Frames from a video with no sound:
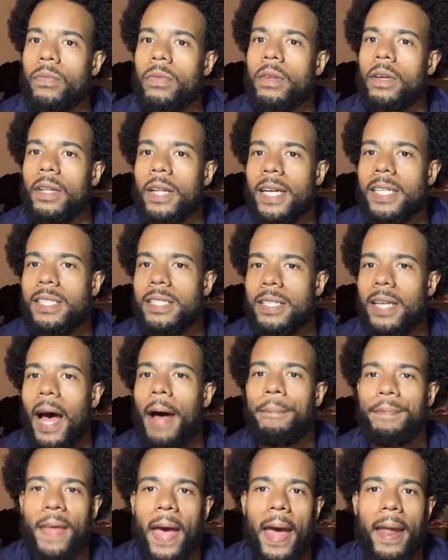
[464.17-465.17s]
Let's
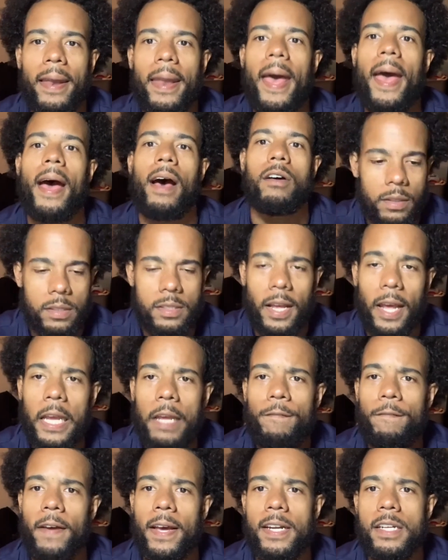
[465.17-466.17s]
stop that now. Take
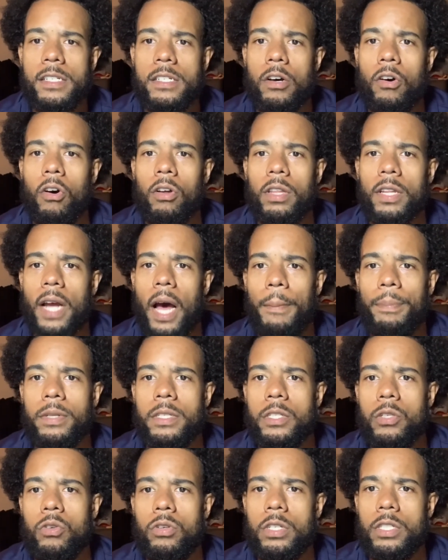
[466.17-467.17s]
advantage of all the
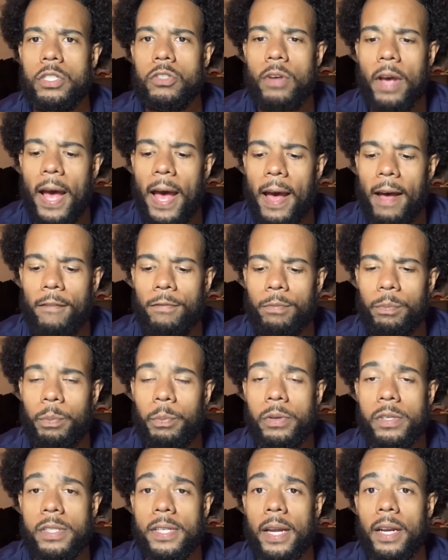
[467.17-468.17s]
opportunities you have
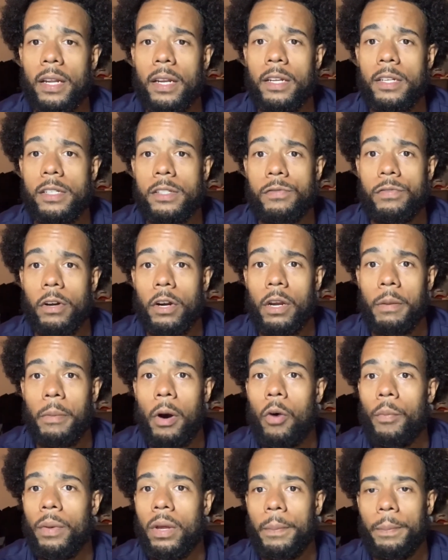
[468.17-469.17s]
presented in this very
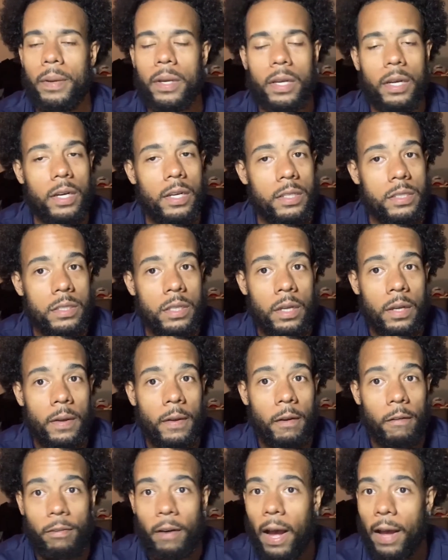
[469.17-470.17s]
moment, because
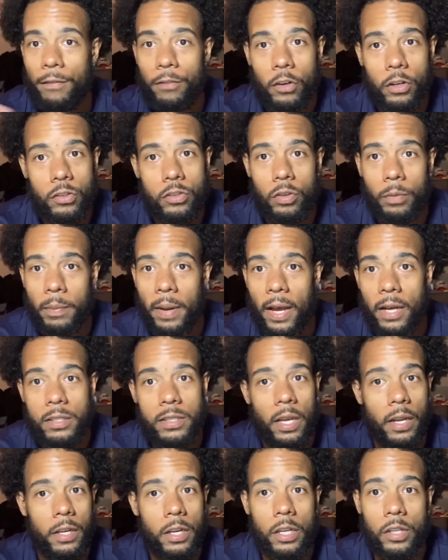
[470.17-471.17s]
5 years from now,
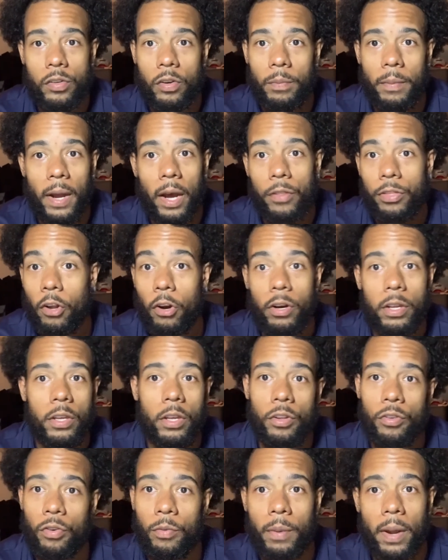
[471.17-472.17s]
10 years from now, 30
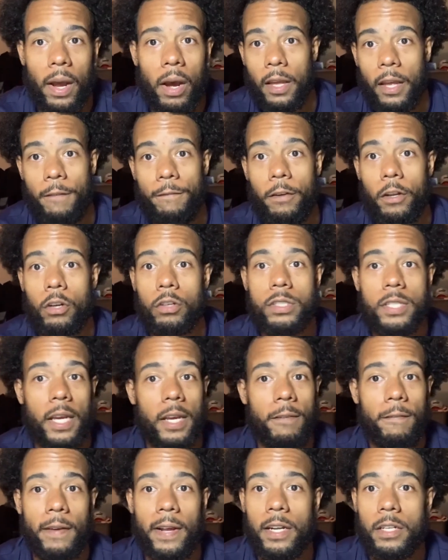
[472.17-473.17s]
years from now, if you don't take
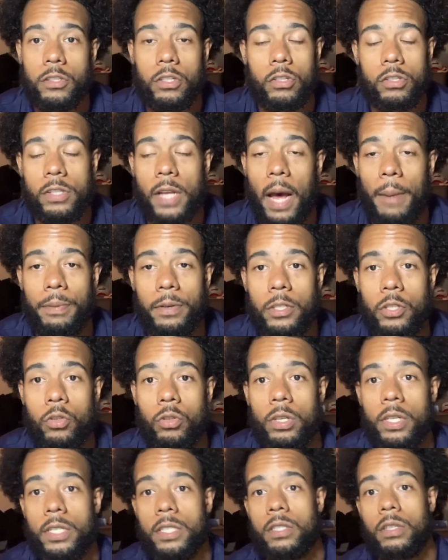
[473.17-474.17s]
advantage of those
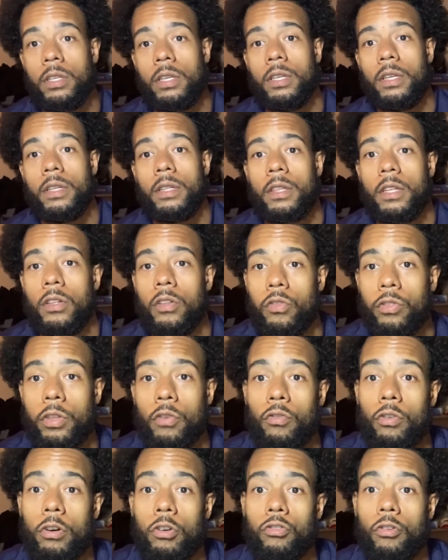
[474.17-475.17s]
opportunities, the
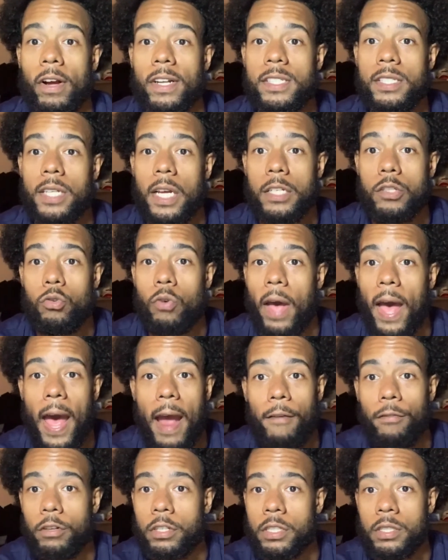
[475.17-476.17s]
regrets that you
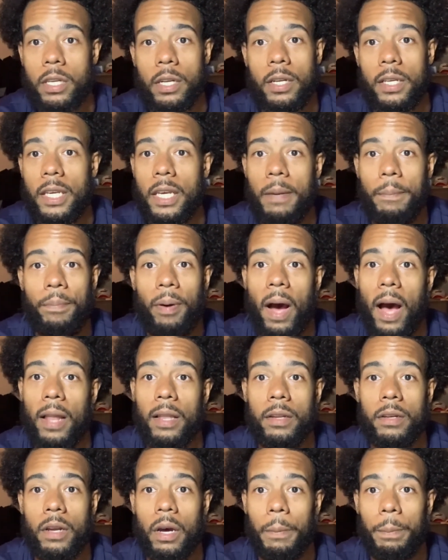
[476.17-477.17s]
have are just going to keep
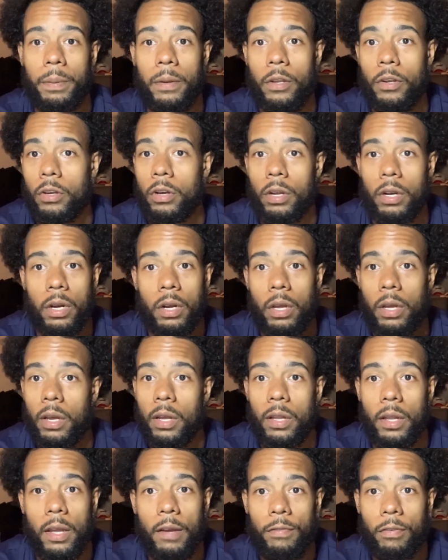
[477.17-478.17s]
piling up, and you're going to
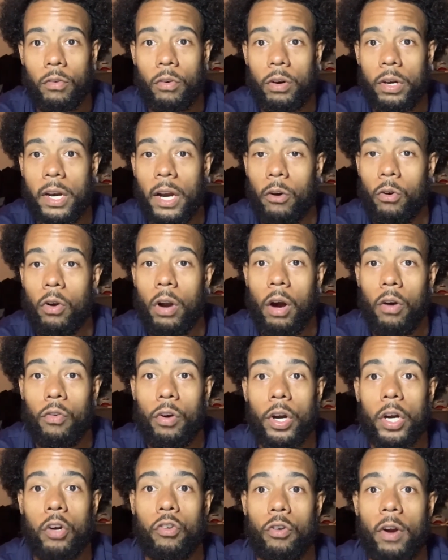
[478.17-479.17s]
live a
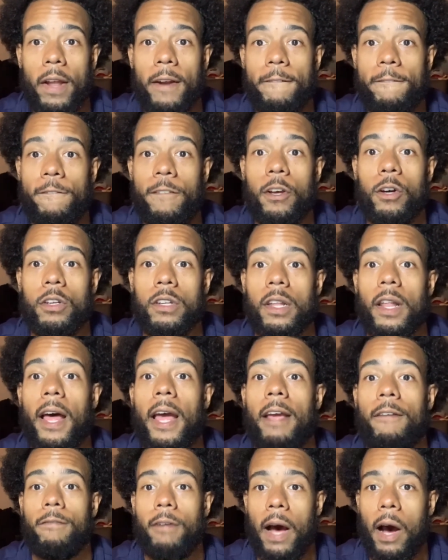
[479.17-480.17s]
regret-filled
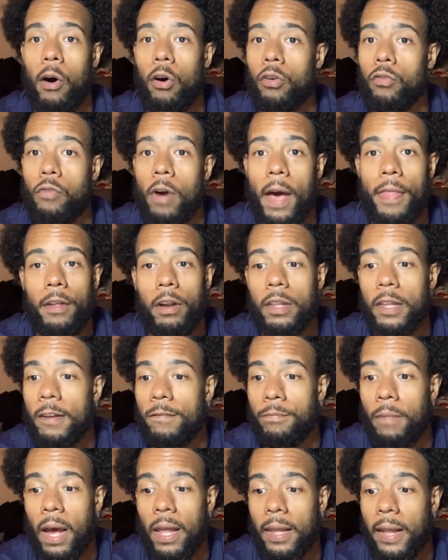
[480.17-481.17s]
life. I would rather live
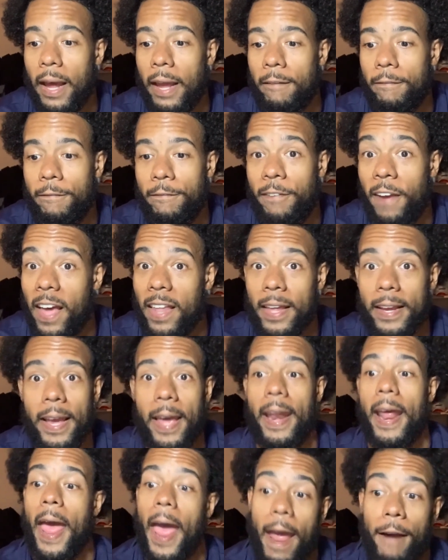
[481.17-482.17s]
my life failing at
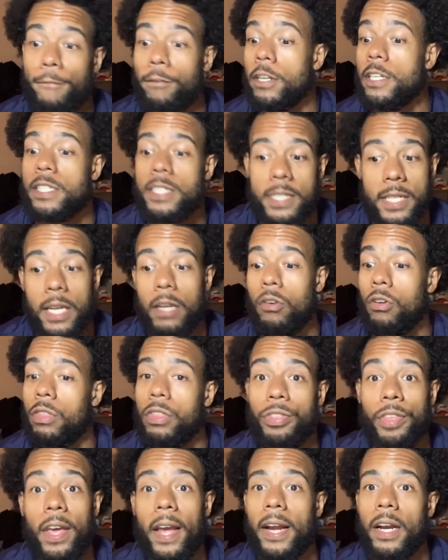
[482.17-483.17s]
every single
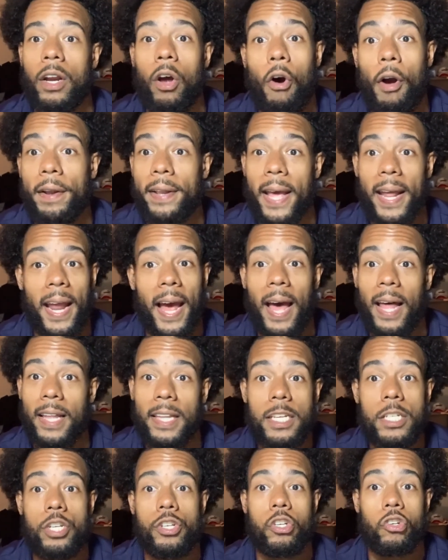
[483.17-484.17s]
thing, knowing that I at
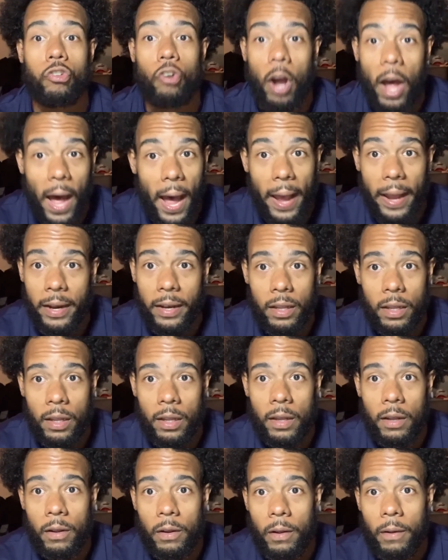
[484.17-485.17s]
least tried,
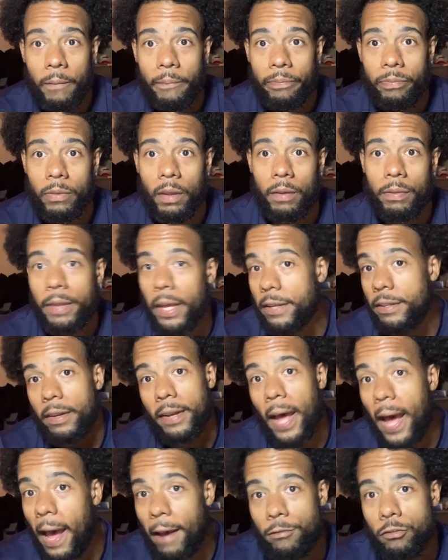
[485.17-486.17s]
than to
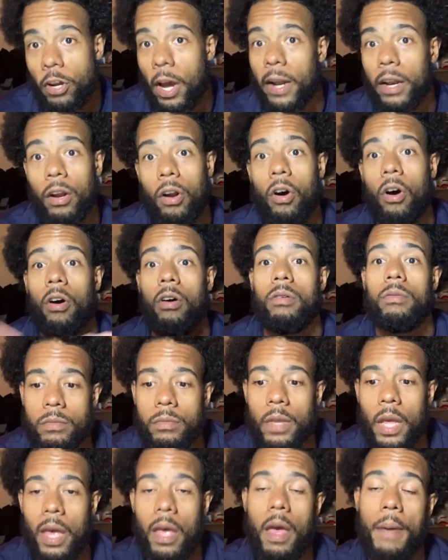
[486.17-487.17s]
not have tried at all.
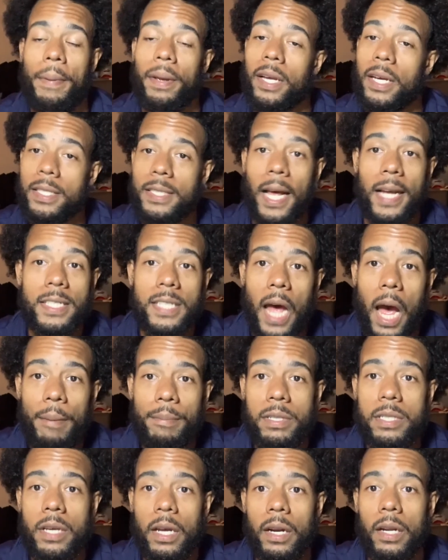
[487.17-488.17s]
Because that time
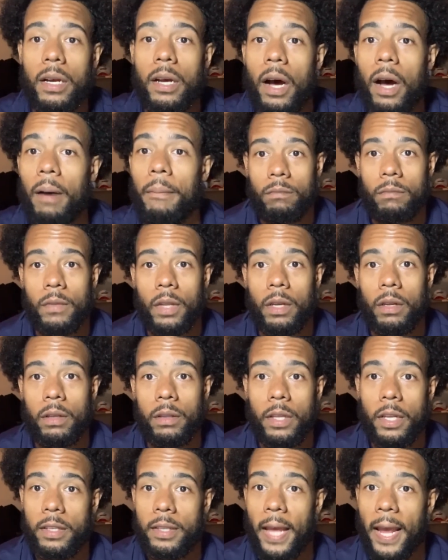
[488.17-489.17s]
is going to come.
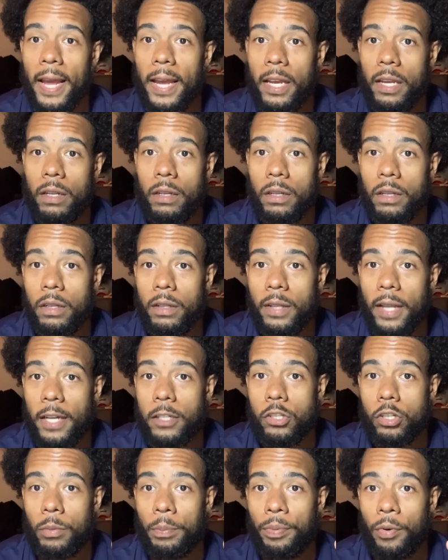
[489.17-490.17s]
The day
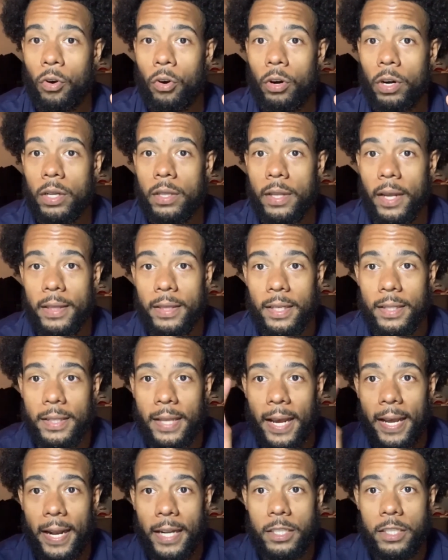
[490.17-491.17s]
that you're born and the
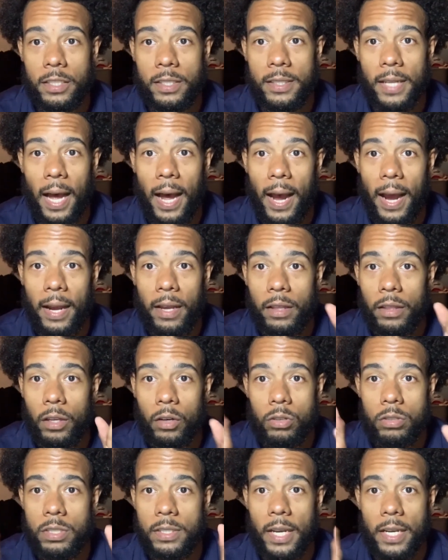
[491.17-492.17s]
day that you die,
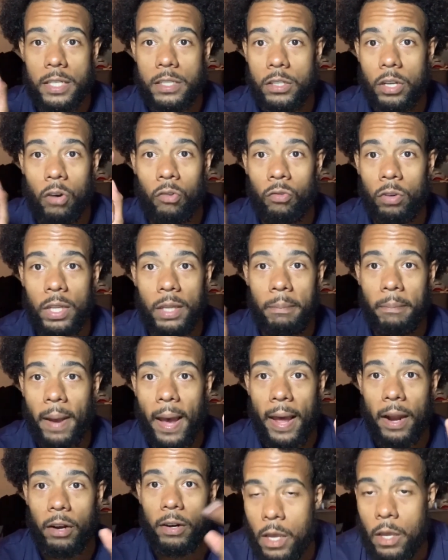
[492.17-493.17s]
those days don't really
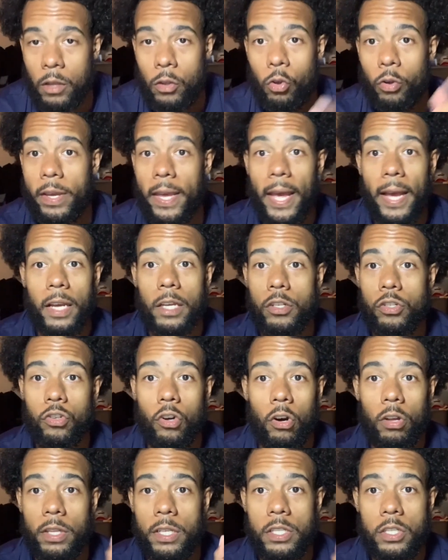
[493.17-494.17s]
matter. You can't
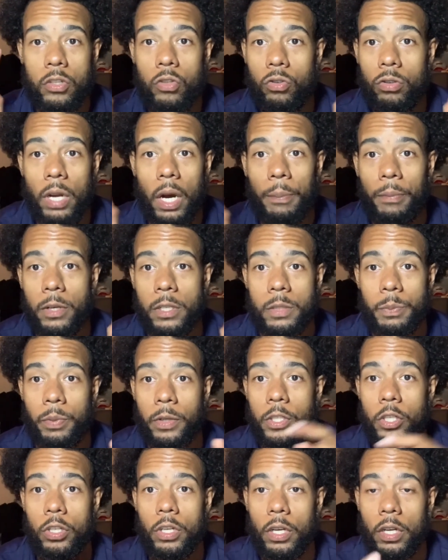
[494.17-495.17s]
control these two numbers,
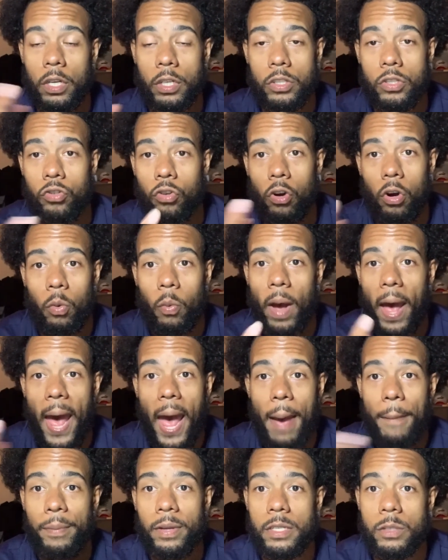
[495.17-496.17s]
but you can control what
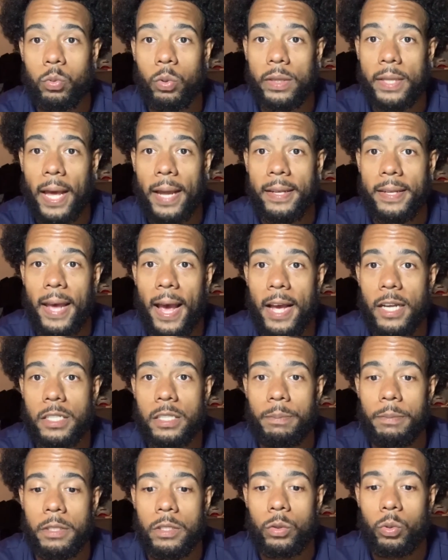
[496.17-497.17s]
happens with that dash
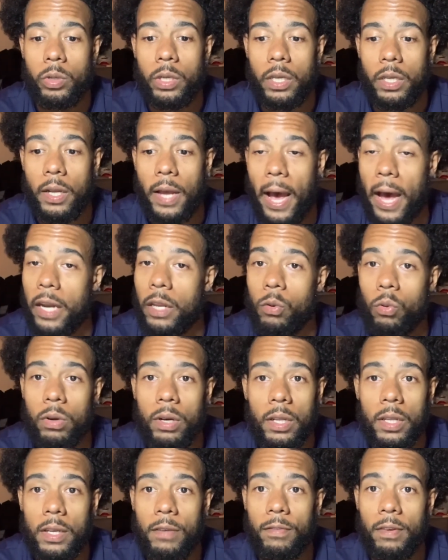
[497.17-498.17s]
in between. How do you want to
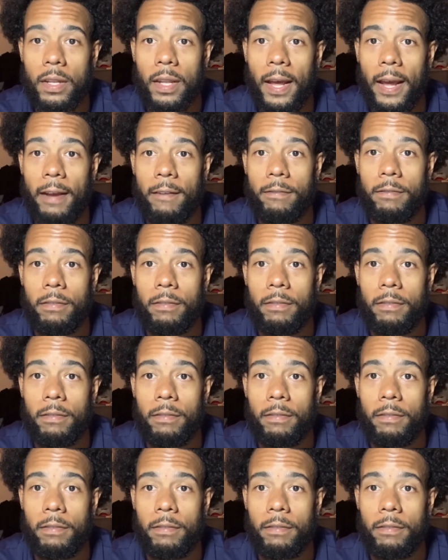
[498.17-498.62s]
live your life?